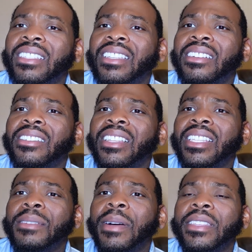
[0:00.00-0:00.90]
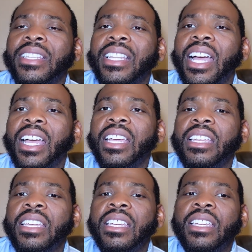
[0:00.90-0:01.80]
darn, that's about to die.
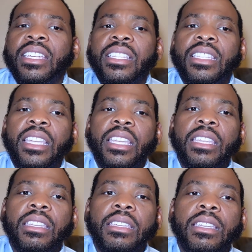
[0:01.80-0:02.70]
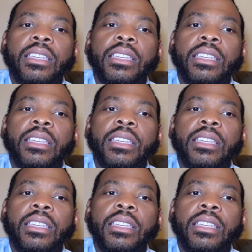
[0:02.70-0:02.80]
Dang.